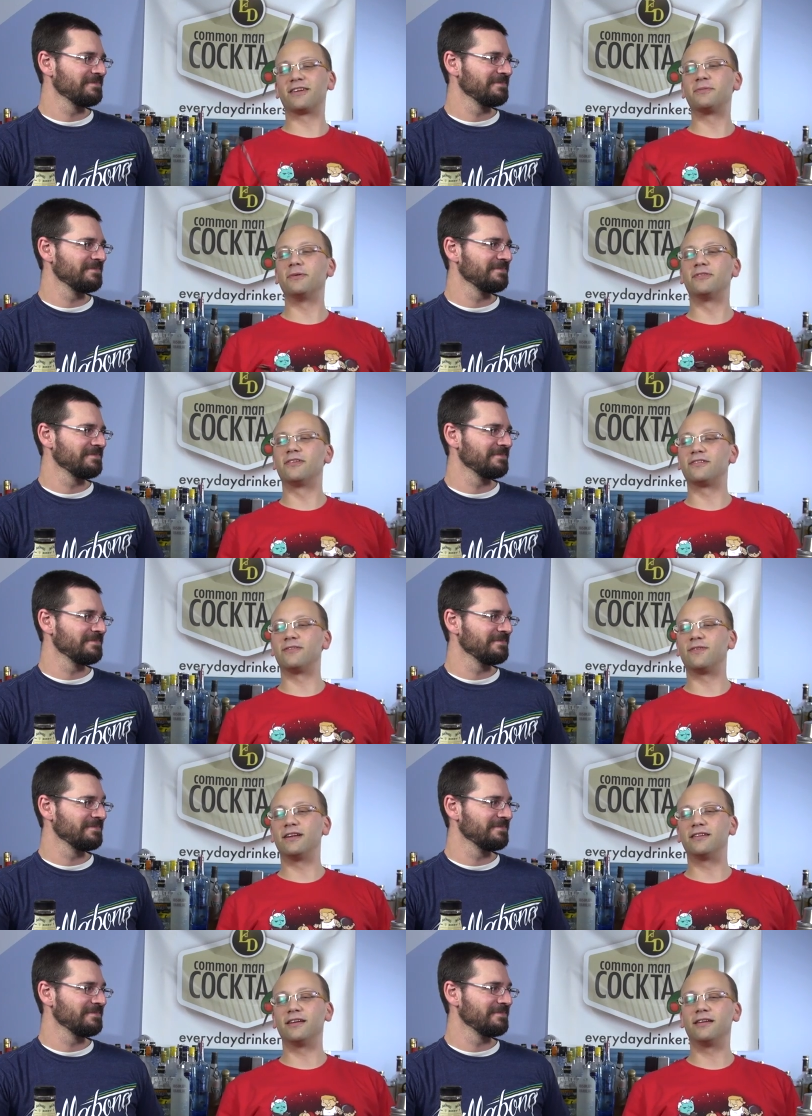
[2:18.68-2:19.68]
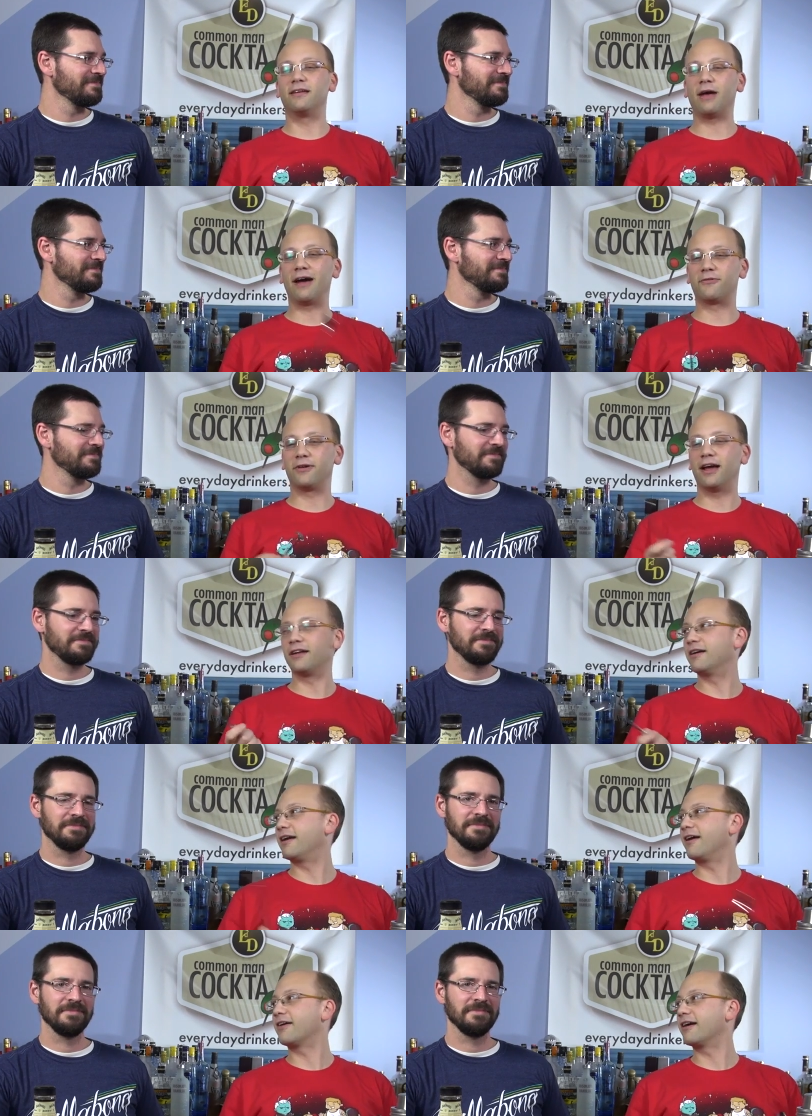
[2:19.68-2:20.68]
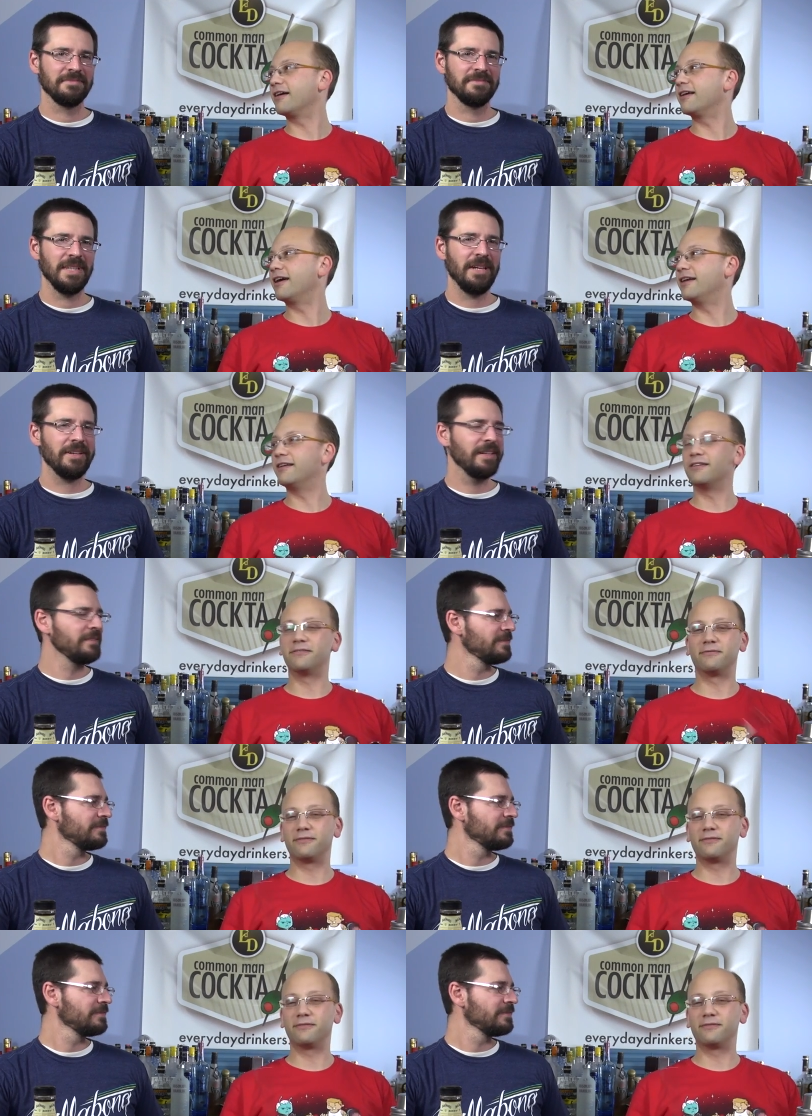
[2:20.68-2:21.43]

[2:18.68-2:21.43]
Speaker 1: recipe was just invented after he had got a haircut. And okay.